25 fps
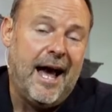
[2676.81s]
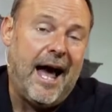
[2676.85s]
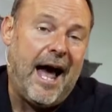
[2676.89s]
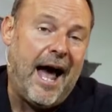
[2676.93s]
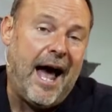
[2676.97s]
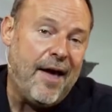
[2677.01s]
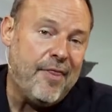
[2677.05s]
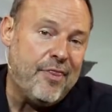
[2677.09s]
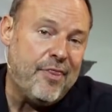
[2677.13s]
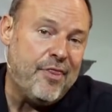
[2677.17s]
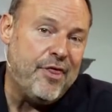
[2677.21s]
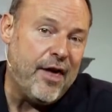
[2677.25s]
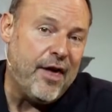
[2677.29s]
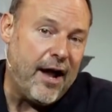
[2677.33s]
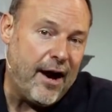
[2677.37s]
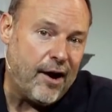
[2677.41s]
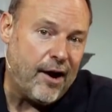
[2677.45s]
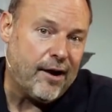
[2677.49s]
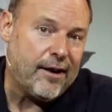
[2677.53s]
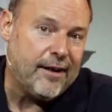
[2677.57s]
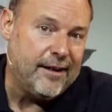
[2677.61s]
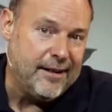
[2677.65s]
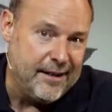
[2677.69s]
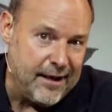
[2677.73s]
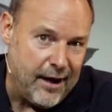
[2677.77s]
And their
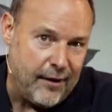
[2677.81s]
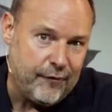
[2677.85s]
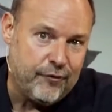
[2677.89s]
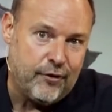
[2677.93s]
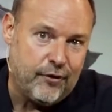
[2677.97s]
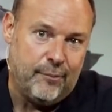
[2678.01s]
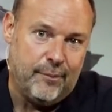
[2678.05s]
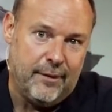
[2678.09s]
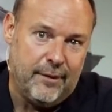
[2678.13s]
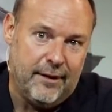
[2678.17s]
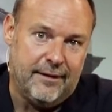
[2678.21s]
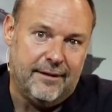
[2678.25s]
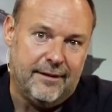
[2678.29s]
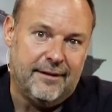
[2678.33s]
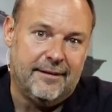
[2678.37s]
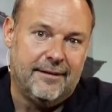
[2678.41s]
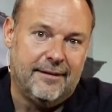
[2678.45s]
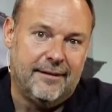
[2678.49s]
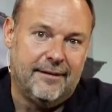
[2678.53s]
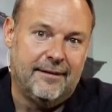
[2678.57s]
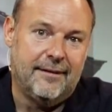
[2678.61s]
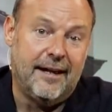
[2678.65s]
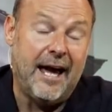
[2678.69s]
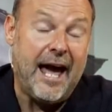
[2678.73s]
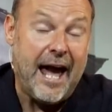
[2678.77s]

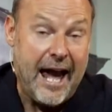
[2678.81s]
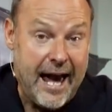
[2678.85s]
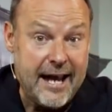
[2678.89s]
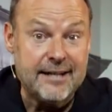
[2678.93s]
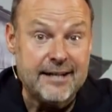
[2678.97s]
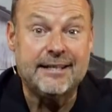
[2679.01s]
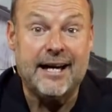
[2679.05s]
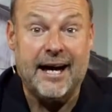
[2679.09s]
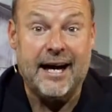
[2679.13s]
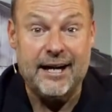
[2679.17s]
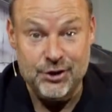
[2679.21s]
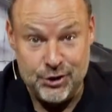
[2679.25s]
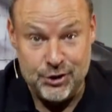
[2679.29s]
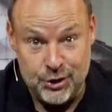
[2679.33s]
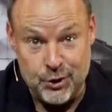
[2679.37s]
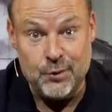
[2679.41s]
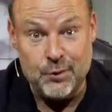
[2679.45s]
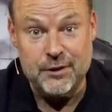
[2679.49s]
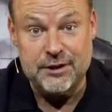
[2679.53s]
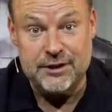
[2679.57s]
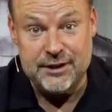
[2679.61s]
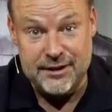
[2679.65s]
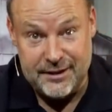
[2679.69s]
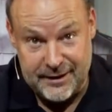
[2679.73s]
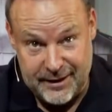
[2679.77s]
government,
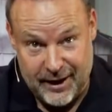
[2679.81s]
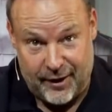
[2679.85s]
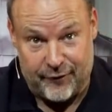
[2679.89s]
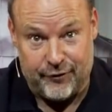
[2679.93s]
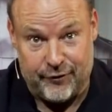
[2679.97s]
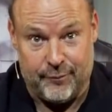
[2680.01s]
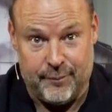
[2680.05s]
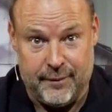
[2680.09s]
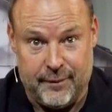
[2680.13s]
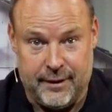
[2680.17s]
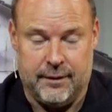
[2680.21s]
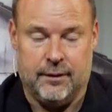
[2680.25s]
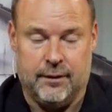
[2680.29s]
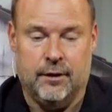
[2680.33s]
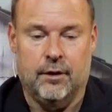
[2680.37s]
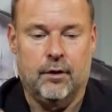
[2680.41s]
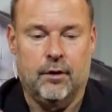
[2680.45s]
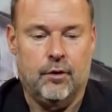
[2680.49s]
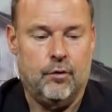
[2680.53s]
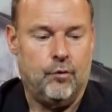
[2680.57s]
anti-Jewish government,